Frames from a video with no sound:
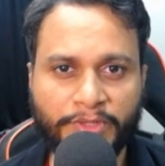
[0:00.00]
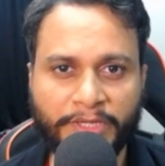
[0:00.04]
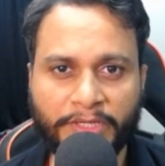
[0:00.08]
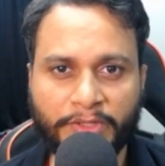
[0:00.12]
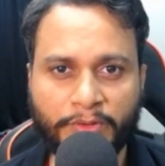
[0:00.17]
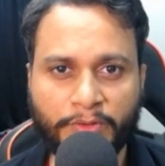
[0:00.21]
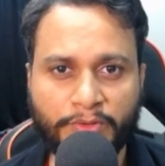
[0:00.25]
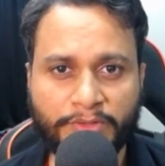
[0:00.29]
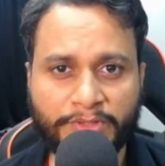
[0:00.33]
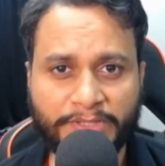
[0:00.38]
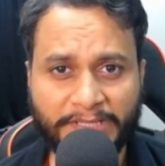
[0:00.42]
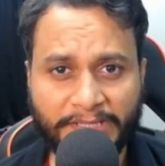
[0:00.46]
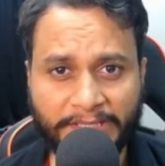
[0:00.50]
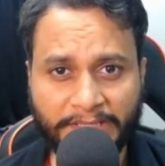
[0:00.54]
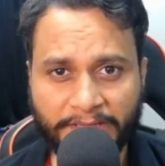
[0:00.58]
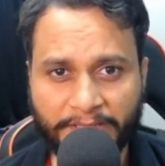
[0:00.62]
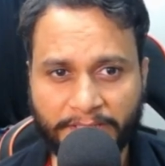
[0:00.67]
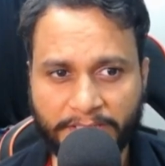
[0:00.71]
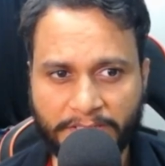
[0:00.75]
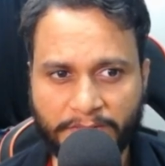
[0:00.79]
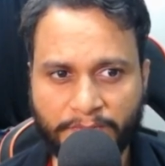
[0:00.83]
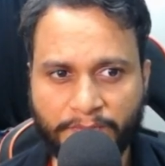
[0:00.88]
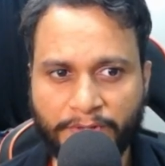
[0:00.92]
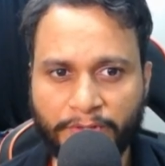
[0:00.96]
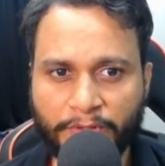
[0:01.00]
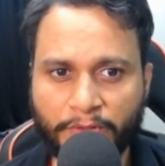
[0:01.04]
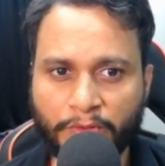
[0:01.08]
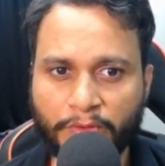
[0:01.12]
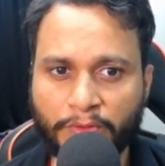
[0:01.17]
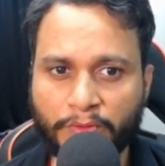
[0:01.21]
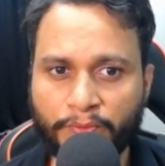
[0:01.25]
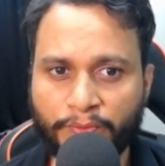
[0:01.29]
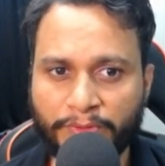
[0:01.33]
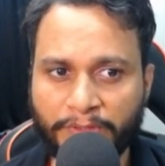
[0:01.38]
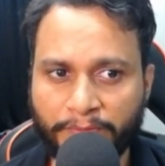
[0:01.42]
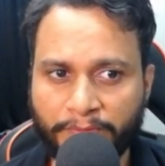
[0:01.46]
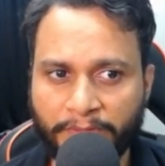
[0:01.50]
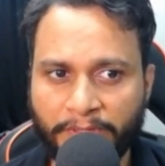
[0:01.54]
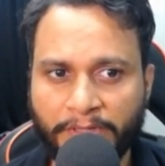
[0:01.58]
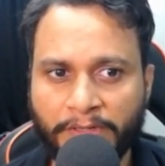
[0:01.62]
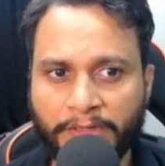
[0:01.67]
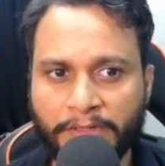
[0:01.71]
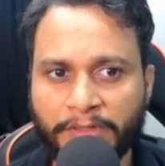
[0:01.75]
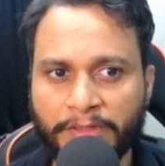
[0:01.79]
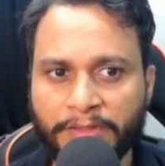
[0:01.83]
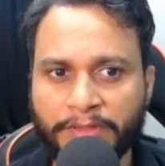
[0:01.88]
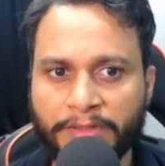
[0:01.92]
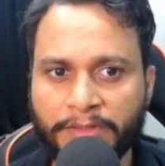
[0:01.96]
TechDose, and in this video we will
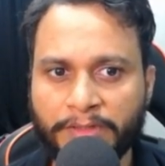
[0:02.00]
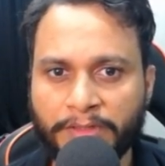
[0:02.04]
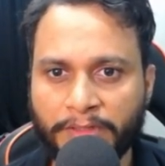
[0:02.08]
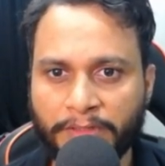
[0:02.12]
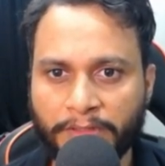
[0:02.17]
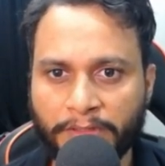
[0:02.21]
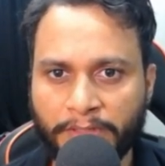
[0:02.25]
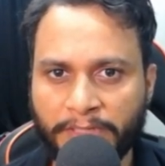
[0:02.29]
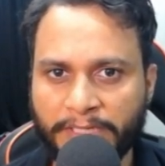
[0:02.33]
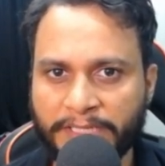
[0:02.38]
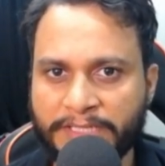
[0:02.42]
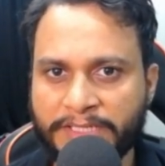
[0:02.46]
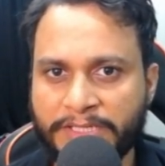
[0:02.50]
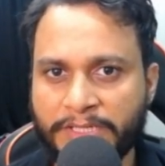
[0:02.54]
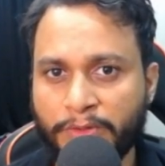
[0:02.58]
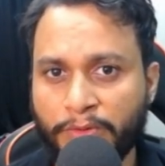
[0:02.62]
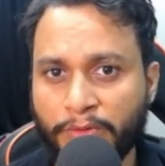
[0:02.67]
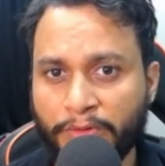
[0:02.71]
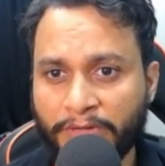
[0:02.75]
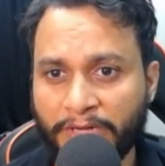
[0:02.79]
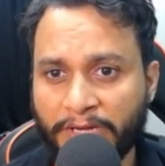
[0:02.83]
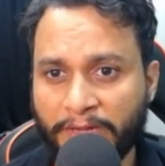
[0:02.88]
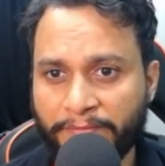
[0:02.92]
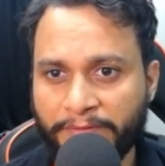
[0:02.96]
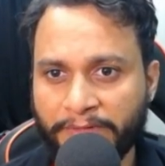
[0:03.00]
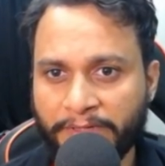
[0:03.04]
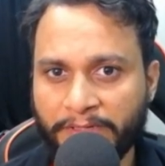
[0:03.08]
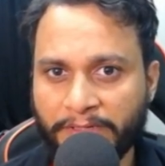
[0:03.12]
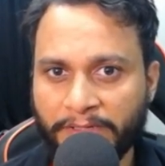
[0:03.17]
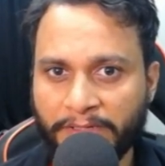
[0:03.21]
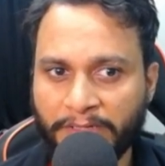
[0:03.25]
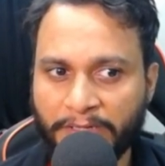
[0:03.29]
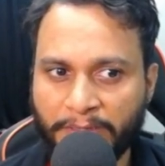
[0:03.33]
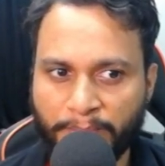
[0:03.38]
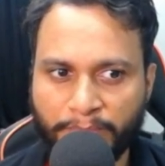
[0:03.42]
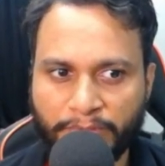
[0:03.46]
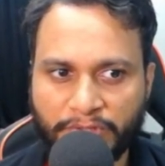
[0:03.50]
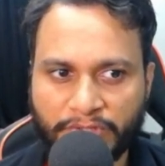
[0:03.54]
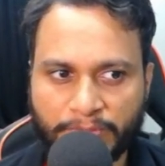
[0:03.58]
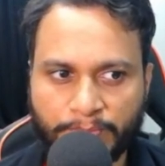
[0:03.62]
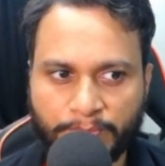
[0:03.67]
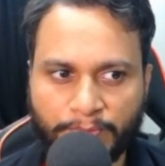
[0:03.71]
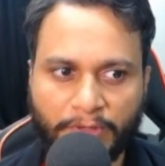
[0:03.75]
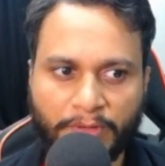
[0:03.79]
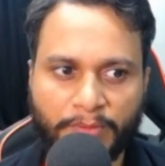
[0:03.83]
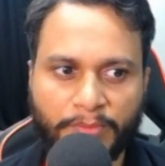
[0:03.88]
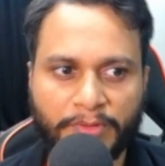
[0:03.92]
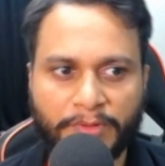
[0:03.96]
learn the lexicographical numbers
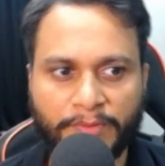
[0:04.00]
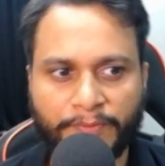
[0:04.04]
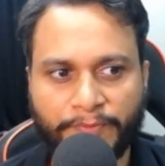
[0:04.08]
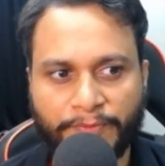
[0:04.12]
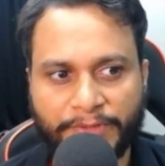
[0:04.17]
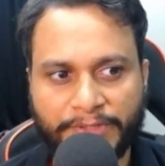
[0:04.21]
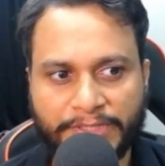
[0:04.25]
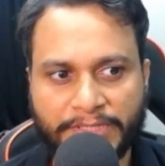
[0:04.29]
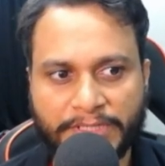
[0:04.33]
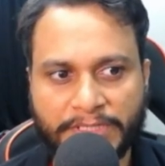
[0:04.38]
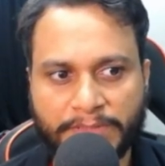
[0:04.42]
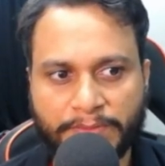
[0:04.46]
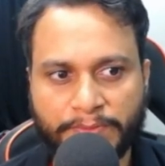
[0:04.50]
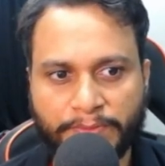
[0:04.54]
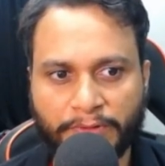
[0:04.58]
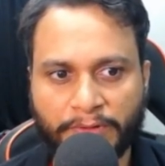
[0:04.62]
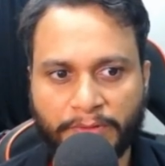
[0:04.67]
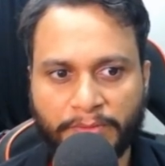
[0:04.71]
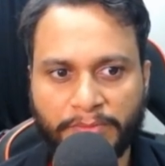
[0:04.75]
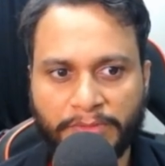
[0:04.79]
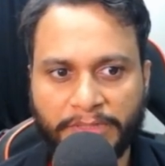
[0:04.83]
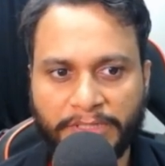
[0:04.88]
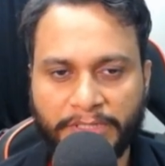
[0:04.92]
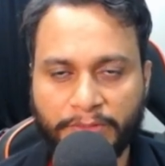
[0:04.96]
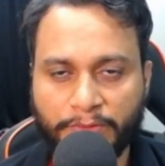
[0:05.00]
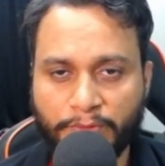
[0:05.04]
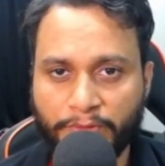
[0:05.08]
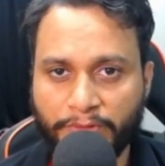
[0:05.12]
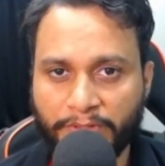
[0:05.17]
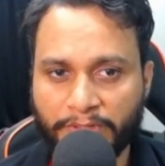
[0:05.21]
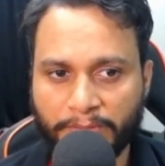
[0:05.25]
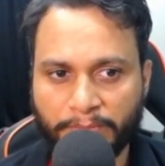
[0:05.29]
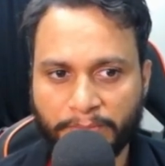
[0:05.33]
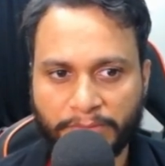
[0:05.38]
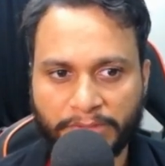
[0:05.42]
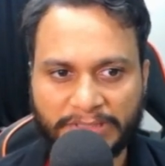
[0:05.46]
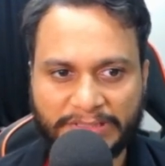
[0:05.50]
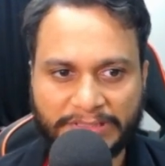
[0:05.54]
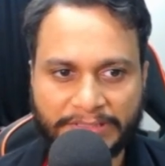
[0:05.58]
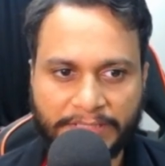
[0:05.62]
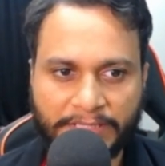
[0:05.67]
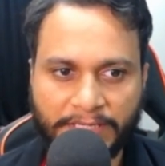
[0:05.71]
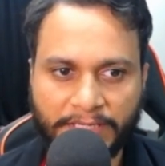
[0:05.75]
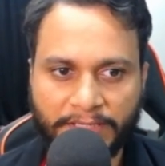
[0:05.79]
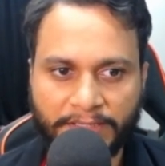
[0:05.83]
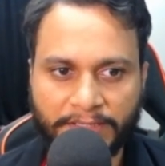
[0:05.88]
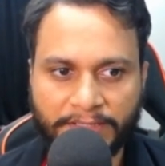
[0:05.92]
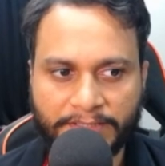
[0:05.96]
problem, which is from Leetcode number
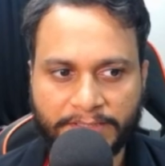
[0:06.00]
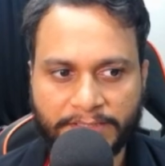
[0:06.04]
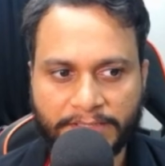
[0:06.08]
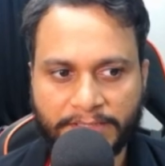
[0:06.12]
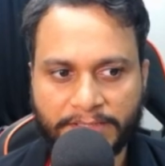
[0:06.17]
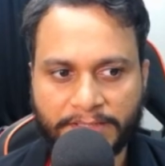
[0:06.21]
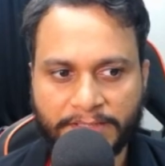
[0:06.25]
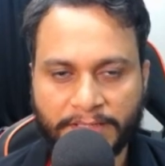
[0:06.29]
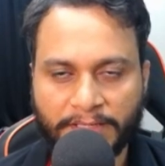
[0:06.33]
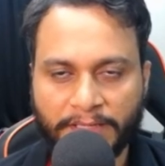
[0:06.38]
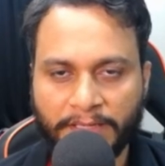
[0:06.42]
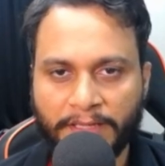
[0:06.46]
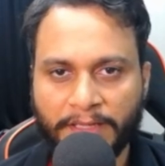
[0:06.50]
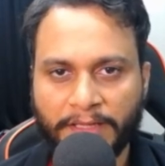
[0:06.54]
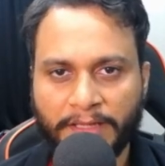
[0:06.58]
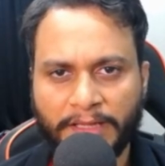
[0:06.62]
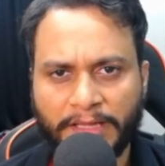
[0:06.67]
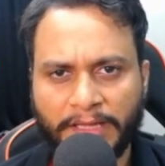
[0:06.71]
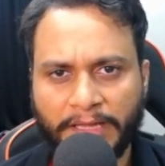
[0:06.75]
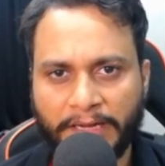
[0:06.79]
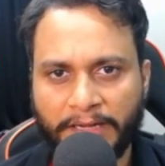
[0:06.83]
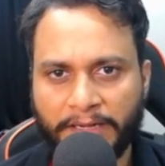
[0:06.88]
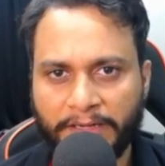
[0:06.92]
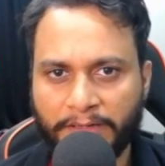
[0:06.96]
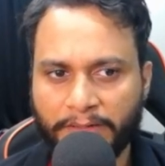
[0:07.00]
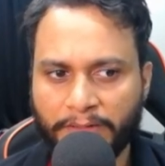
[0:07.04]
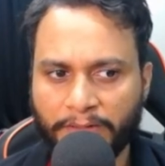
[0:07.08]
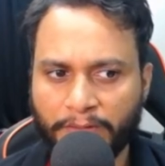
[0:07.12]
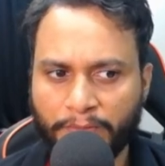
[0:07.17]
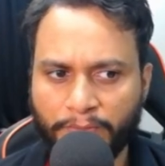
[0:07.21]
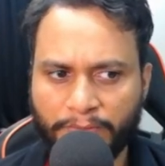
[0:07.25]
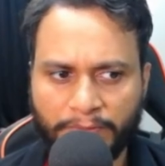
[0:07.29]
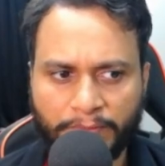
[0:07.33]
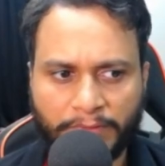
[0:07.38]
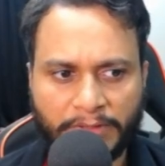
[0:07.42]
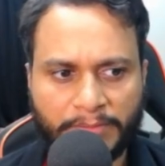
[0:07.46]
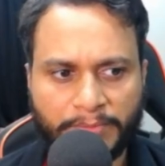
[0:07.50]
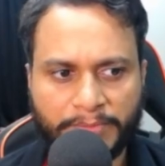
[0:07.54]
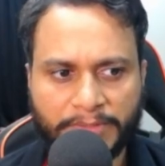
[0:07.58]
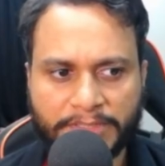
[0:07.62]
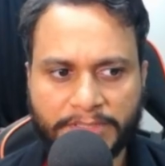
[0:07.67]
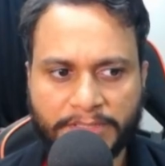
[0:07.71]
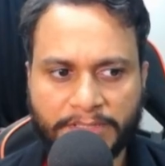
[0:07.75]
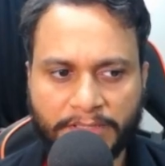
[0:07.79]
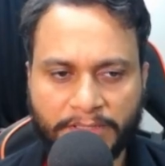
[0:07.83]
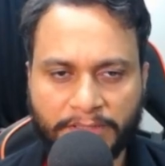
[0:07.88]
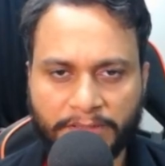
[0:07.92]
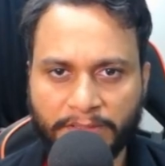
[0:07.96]
386, and we will be
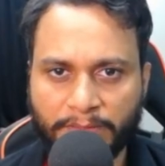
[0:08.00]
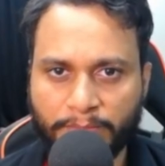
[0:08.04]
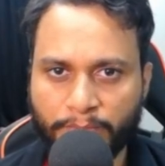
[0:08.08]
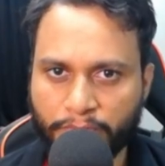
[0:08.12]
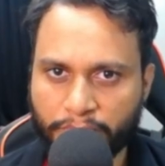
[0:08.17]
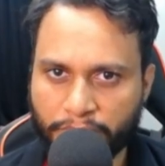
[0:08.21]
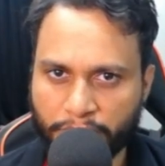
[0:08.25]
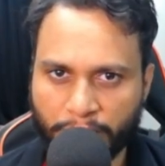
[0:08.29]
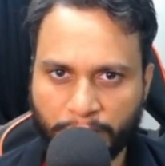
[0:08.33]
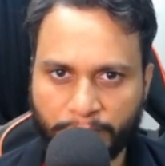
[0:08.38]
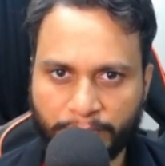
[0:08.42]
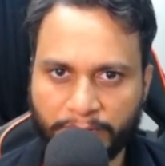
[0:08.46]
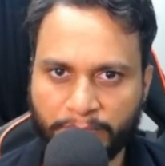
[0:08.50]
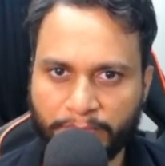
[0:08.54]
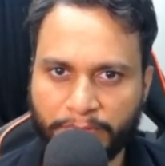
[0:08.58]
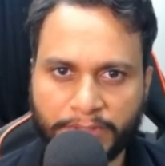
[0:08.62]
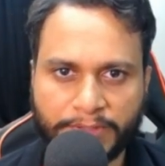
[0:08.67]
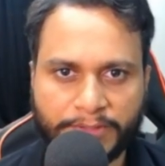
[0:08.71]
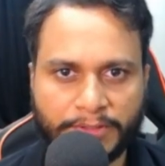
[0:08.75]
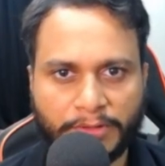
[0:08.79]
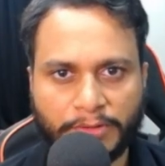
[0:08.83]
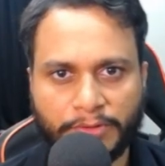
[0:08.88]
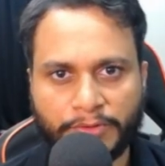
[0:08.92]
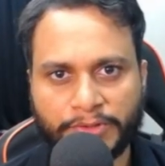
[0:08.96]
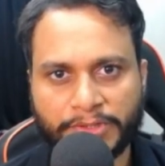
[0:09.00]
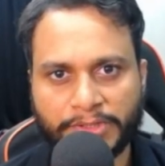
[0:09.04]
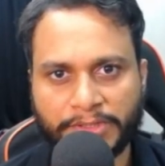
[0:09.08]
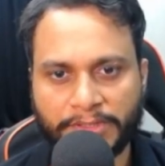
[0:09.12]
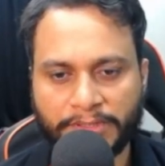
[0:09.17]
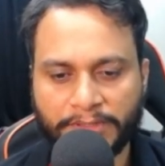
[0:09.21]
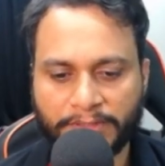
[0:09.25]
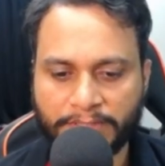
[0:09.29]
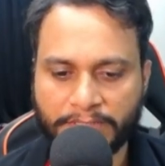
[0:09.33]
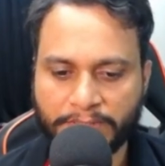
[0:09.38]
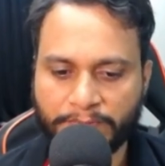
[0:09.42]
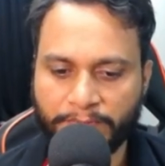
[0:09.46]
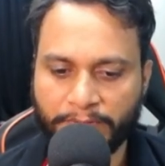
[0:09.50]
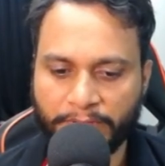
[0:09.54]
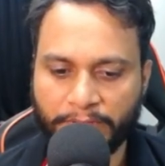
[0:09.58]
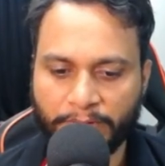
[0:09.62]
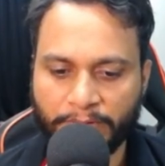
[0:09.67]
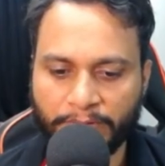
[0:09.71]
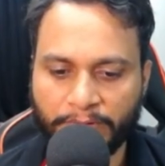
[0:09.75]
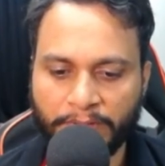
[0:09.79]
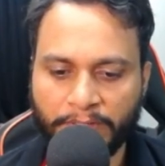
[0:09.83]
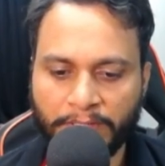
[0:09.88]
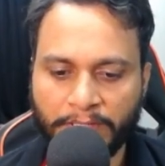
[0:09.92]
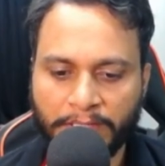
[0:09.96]
seeing the most optimal solution in this
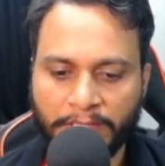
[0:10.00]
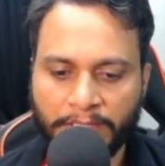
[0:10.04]
video.